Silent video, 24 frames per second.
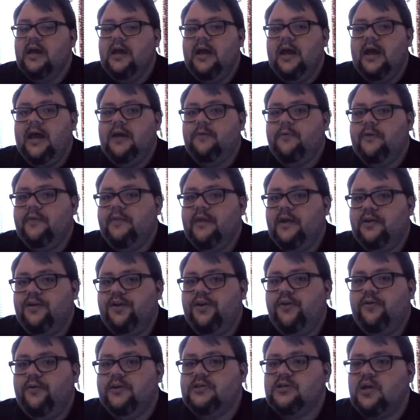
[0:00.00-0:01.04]
And when they
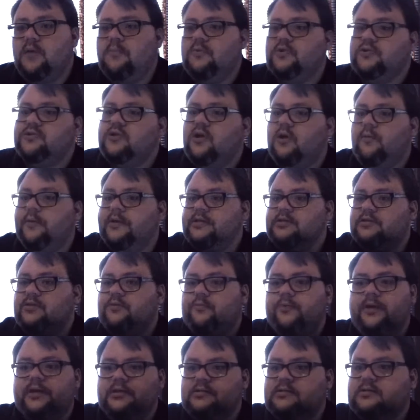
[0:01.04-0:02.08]
do, it's almost always the
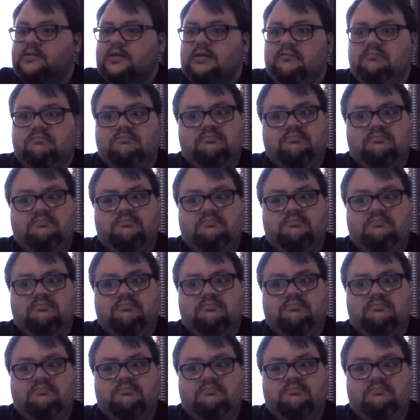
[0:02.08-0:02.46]
wrists and